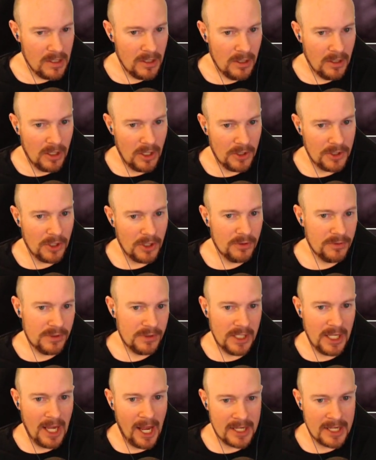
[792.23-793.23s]
Although
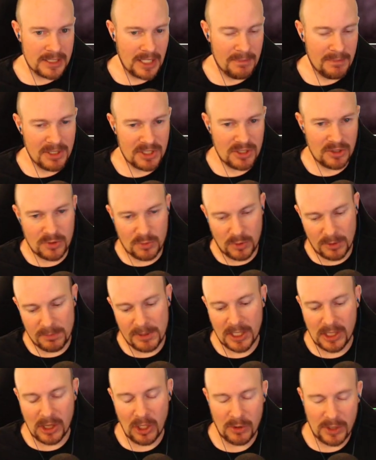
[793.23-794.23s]
the anti-missiles would
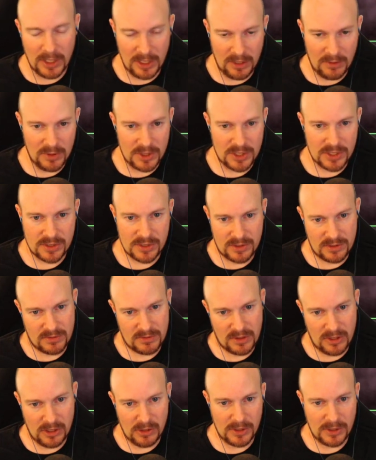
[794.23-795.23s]
be cloaking, which
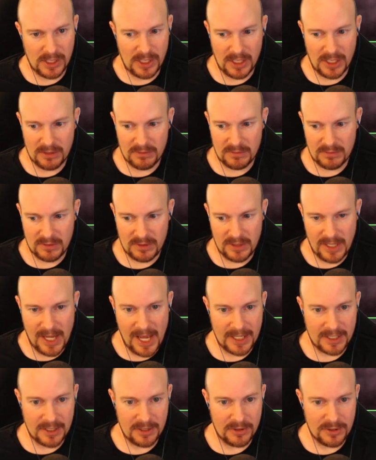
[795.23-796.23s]
cloaking and
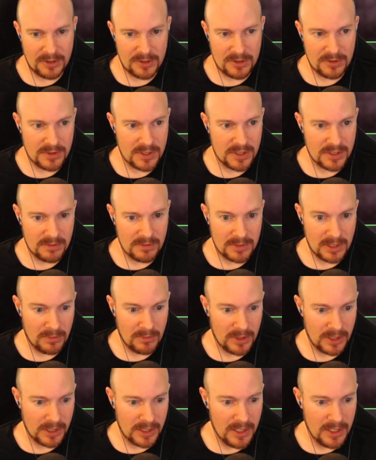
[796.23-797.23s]
hacking are the two systems I
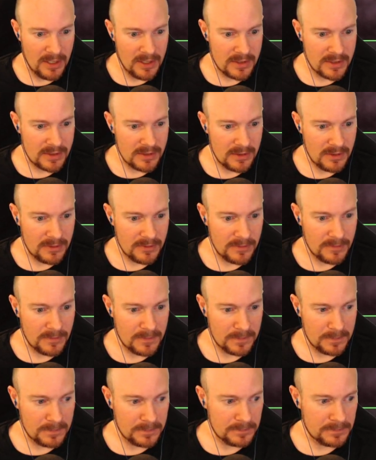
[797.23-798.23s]
want to get, so.
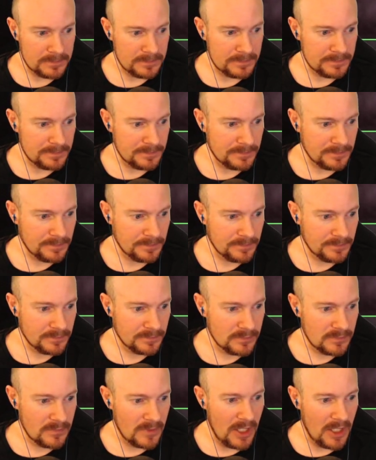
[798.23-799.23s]

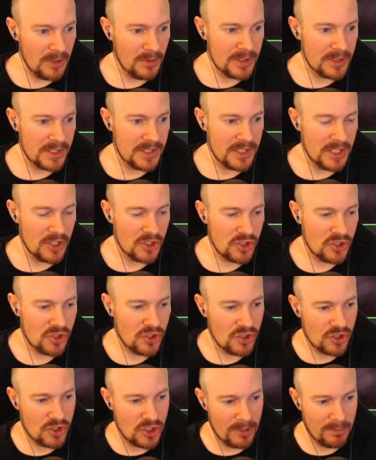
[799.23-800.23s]
Now you want to see a
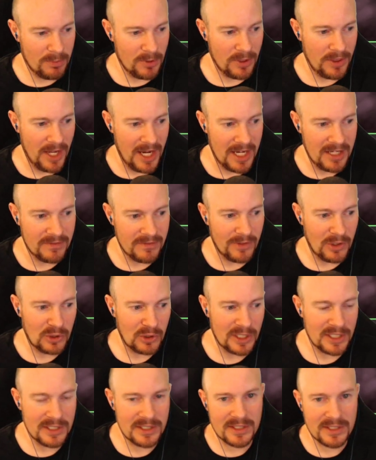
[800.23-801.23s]
ship with eight
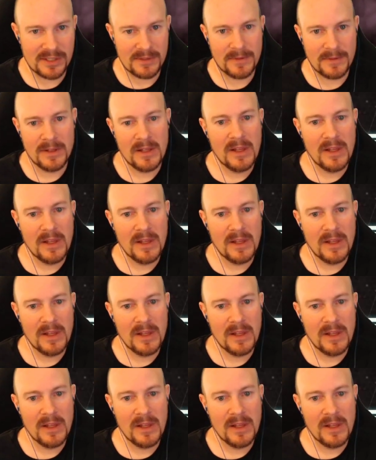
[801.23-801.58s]
Vulcans.